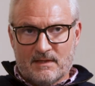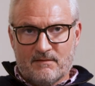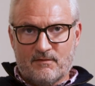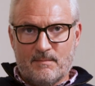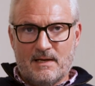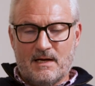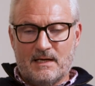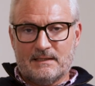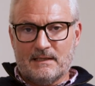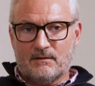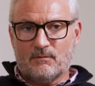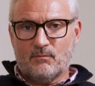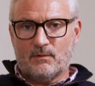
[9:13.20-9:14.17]
For me, I
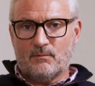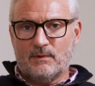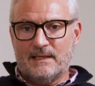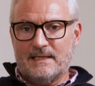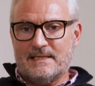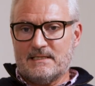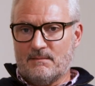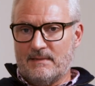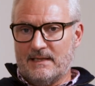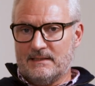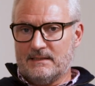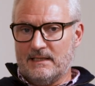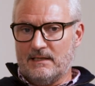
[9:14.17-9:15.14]
think we need to
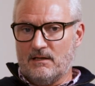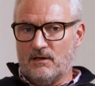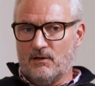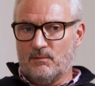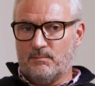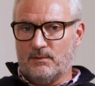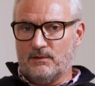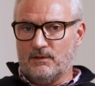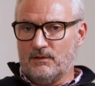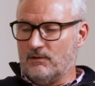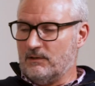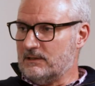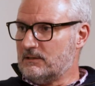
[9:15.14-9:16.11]
maintain open
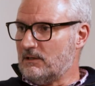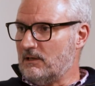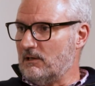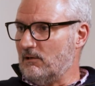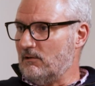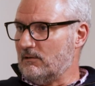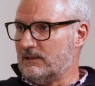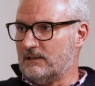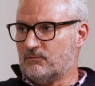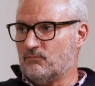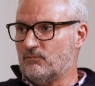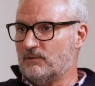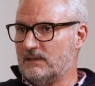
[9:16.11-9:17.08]
and honest dialogue.
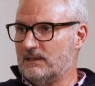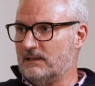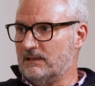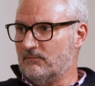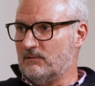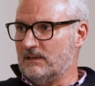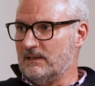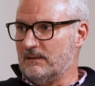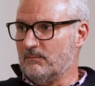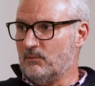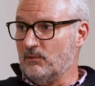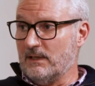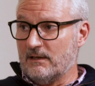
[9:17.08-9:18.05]
That's really, really
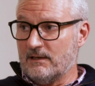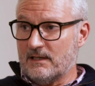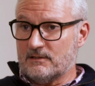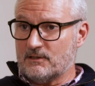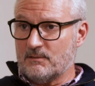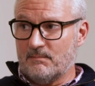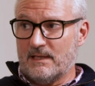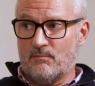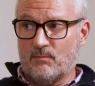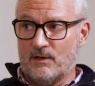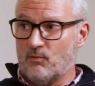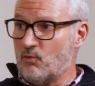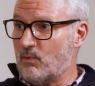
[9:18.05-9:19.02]
important. And that doesn't mean
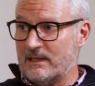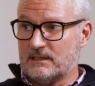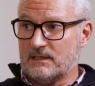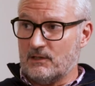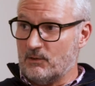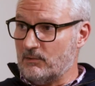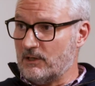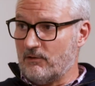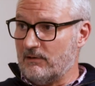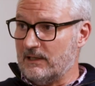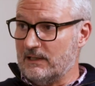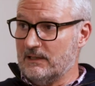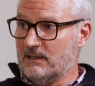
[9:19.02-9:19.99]
we're always going to
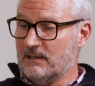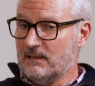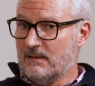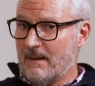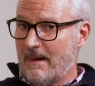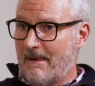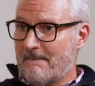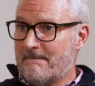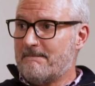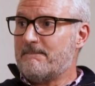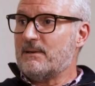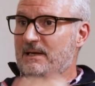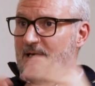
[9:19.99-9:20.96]
agree,
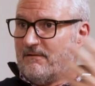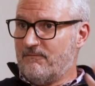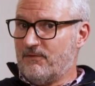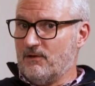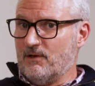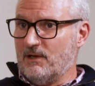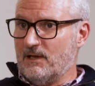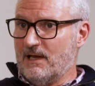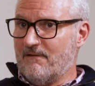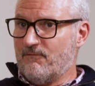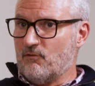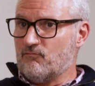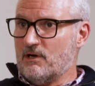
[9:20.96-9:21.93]
but if the
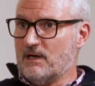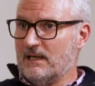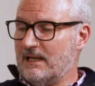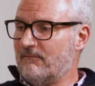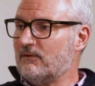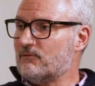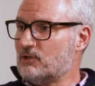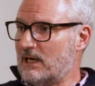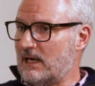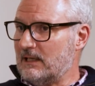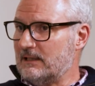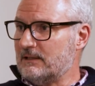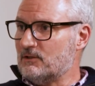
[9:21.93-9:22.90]
right level of
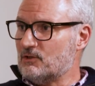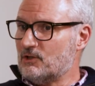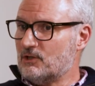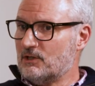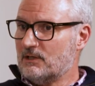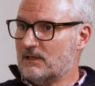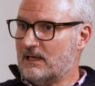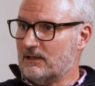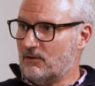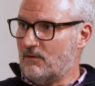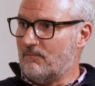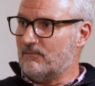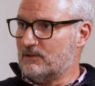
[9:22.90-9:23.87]
challenge and
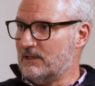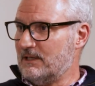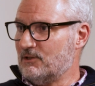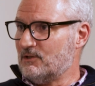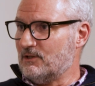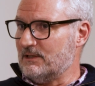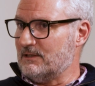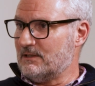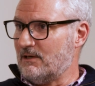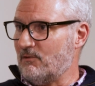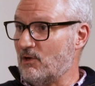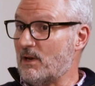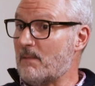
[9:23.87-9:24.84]
conversation is
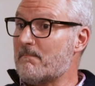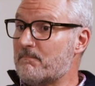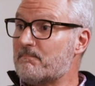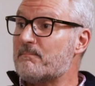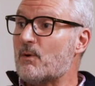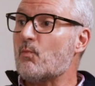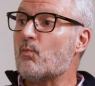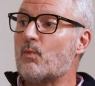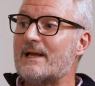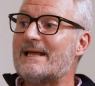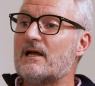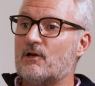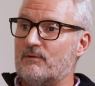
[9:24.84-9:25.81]
going on, but
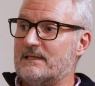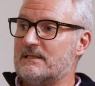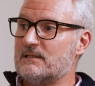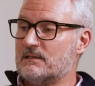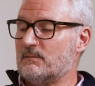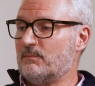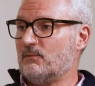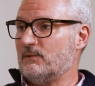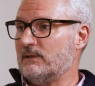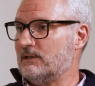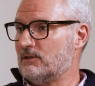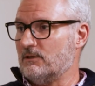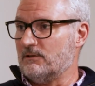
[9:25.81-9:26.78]
we agree to
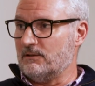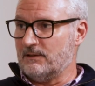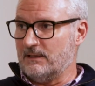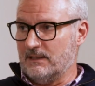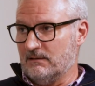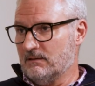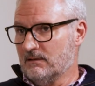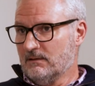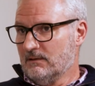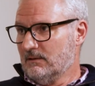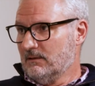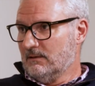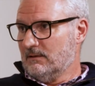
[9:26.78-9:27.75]
support each other, then
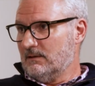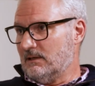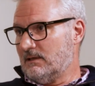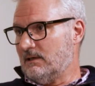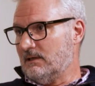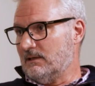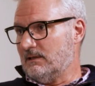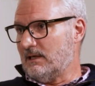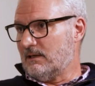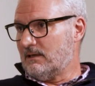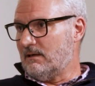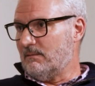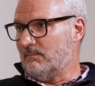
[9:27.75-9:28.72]
that
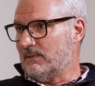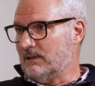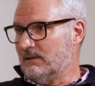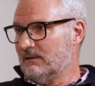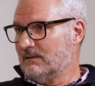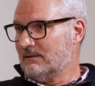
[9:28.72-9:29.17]
can't be